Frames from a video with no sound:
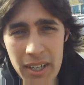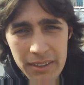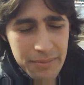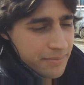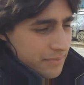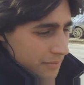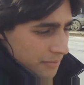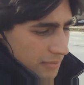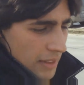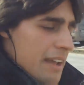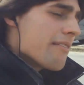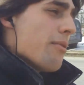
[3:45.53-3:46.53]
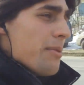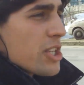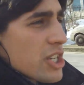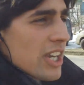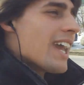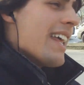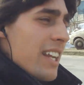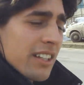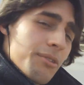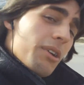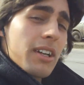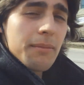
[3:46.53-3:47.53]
the from the gigantic truck